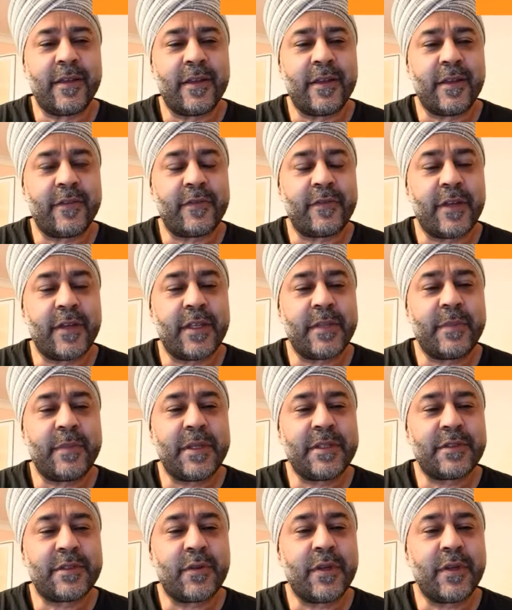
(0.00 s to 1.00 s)
if
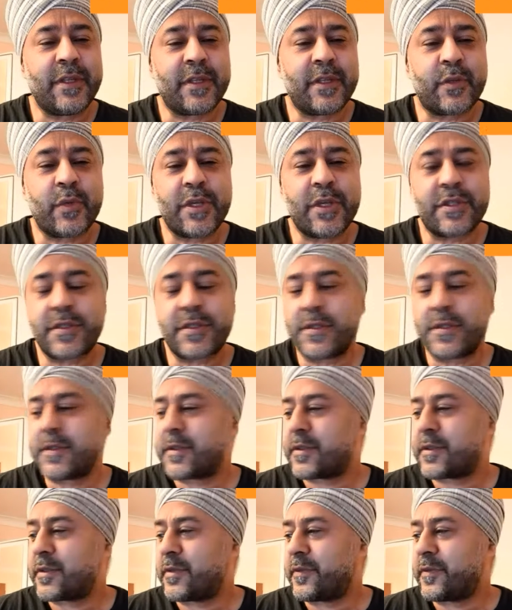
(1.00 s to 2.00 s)
anybody's got any
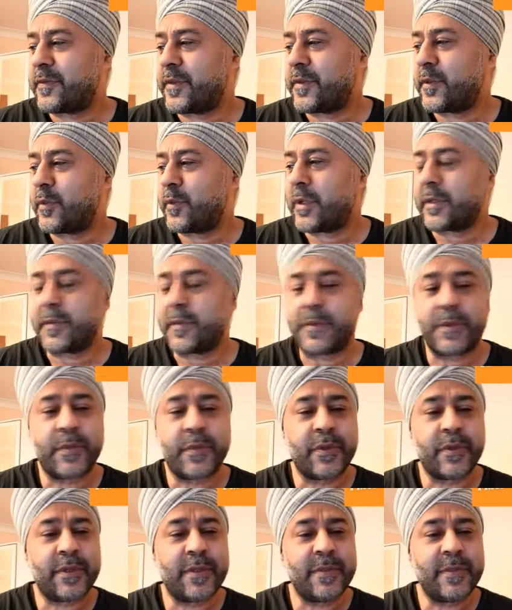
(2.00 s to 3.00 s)
questions, do feel welcome to
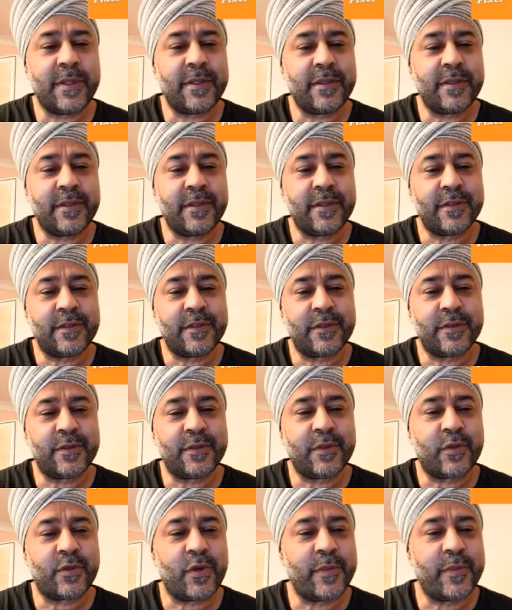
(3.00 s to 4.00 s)
put them in to the
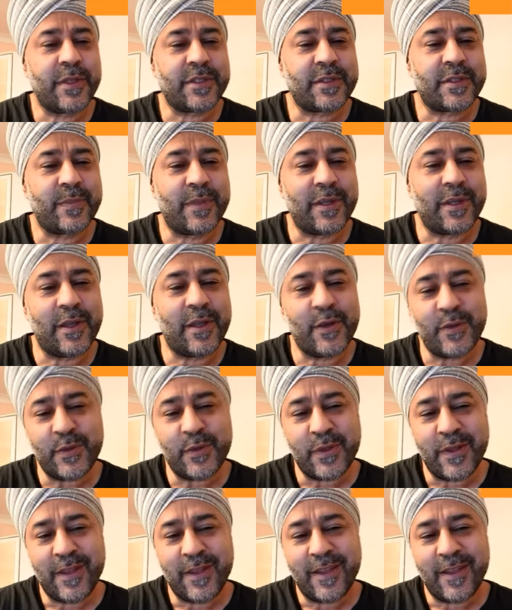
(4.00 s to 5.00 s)
comments below.
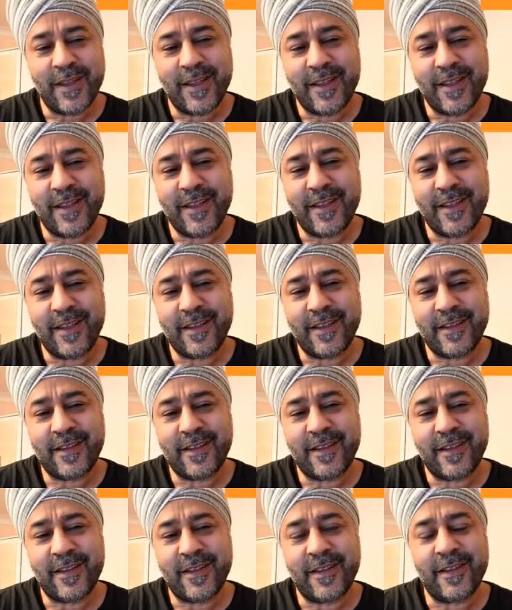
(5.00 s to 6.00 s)
And
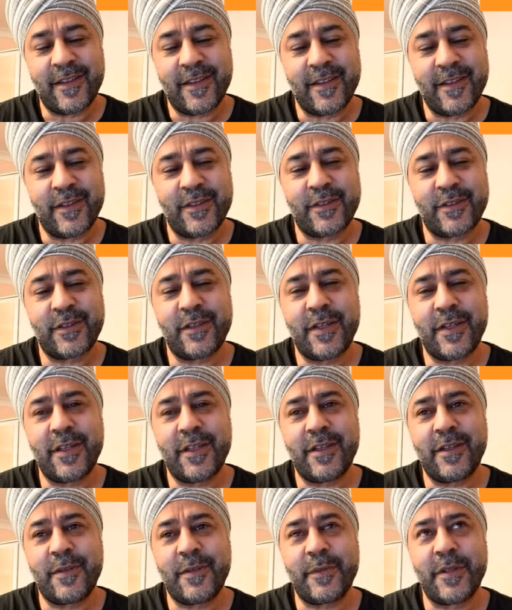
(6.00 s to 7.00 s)
today
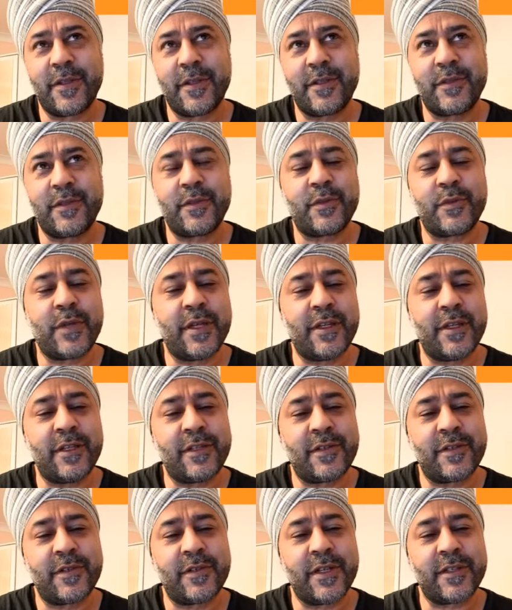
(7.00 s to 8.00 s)
I'm going to do quite an
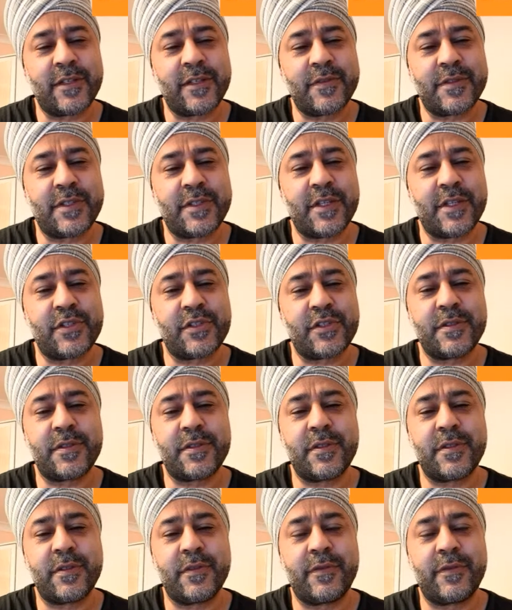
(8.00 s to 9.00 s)
interactive session.
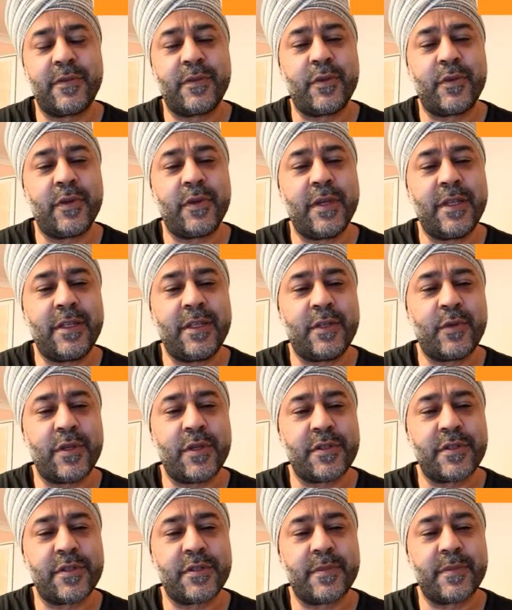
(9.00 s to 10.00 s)
So if you've got any
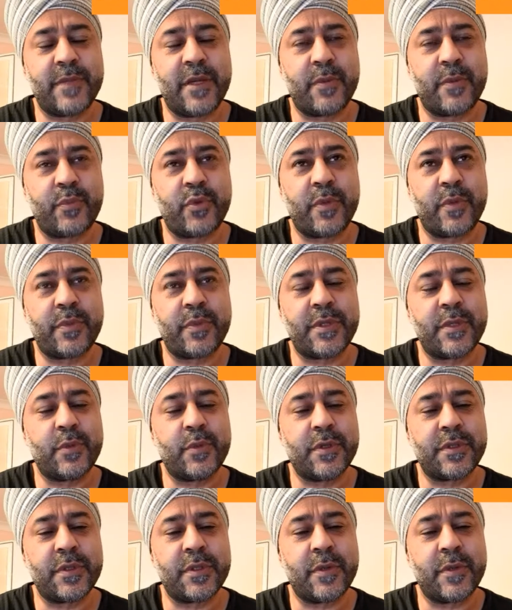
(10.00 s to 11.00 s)
questions about property
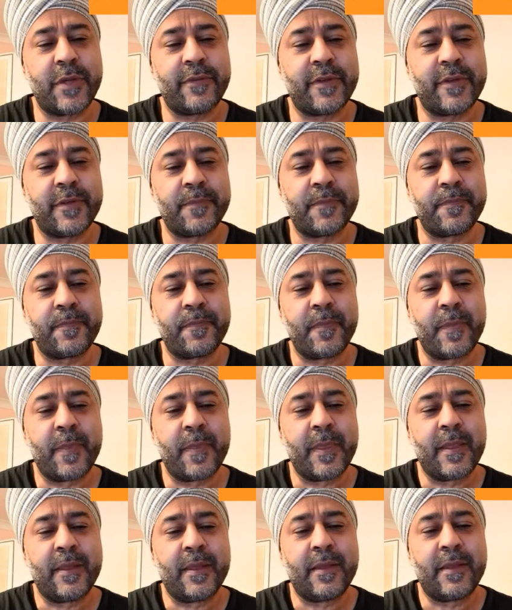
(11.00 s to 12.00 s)
whatsoever,
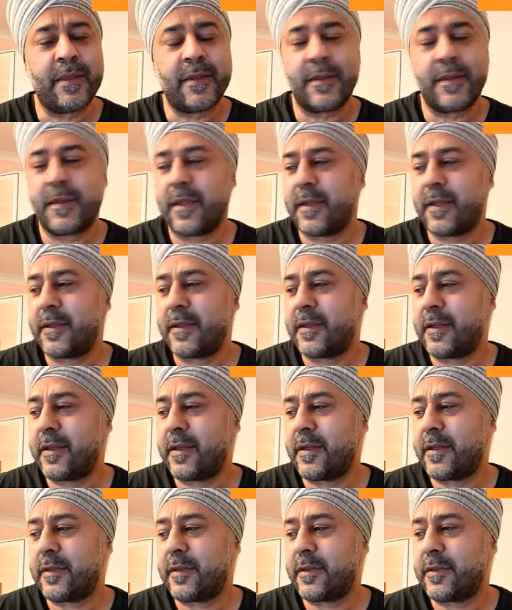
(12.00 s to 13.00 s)
then
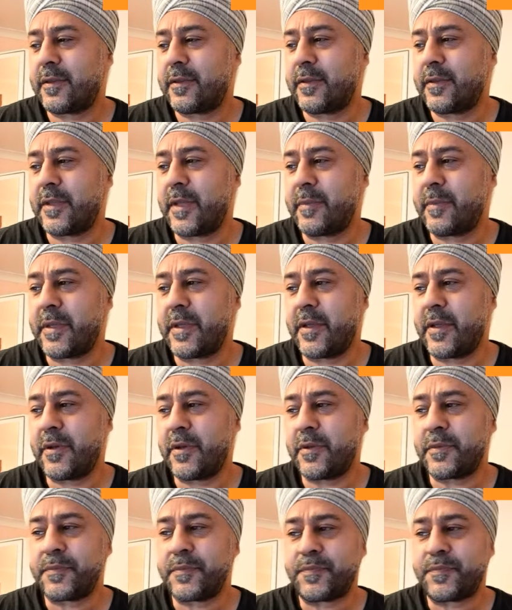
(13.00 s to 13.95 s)
do let me know.